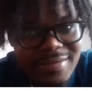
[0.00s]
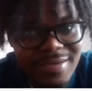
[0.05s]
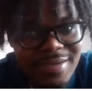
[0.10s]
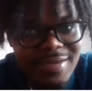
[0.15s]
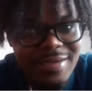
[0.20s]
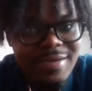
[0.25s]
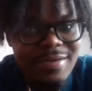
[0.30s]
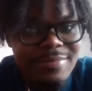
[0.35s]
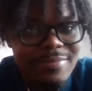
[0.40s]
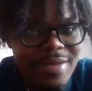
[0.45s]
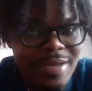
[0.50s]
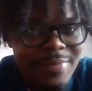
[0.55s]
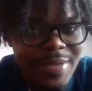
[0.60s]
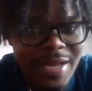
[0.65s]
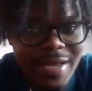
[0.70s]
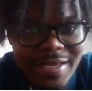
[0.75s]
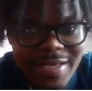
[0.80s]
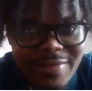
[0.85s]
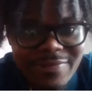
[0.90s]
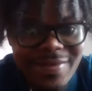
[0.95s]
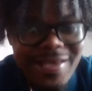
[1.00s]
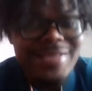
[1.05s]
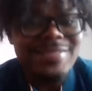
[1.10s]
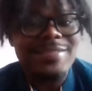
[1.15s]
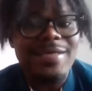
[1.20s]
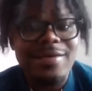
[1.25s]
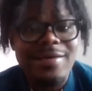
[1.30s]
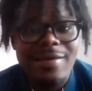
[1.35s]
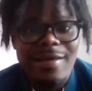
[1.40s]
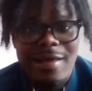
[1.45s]
I give you guys
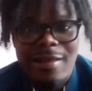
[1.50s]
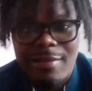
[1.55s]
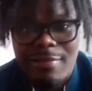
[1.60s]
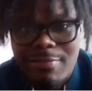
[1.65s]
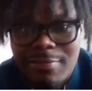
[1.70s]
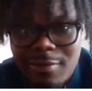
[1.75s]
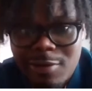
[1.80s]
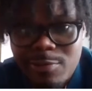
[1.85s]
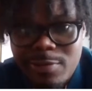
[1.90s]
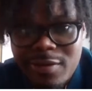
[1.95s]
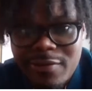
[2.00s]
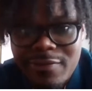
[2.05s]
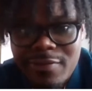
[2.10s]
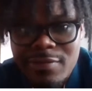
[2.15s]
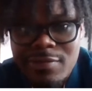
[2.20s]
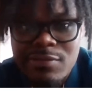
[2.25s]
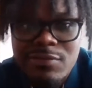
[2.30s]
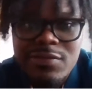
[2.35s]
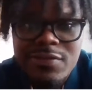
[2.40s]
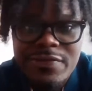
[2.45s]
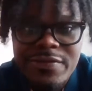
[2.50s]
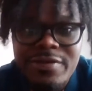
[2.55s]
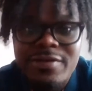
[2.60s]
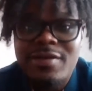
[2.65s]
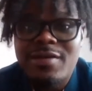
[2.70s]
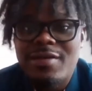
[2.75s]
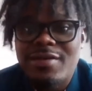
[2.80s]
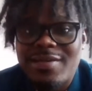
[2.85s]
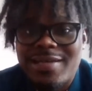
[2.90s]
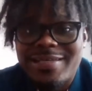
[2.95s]
a little bit of explosive here.
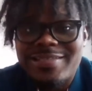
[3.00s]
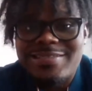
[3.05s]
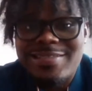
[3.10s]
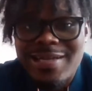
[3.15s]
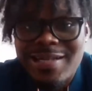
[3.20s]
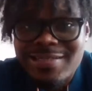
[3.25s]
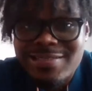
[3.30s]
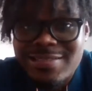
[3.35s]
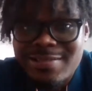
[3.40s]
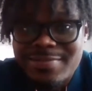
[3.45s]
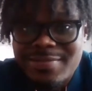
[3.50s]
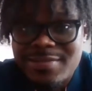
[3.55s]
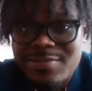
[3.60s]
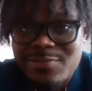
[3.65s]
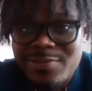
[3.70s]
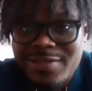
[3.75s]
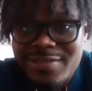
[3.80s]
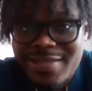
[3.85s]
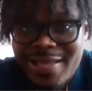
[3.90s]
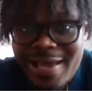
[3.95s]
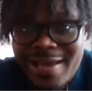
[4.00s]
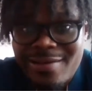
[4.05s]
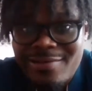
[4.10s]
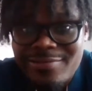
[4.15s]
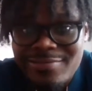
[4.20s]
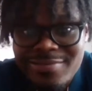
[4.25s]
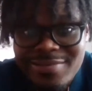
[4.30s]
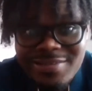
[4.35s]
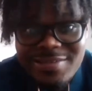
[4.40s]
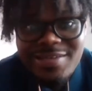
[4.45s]
Like John Simpson went
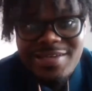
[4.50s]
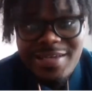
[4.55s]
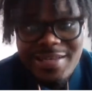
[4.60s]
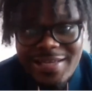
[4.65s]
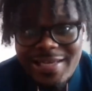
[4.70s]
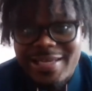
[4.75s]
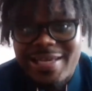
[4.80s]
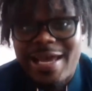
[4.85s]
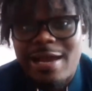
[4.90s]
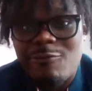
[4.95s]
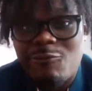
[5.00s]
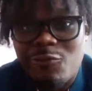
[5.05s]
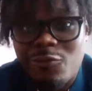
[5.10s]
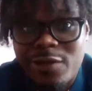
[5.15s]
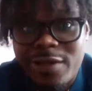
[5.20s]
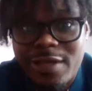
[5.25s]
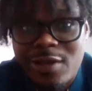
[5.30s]
down, and like it got really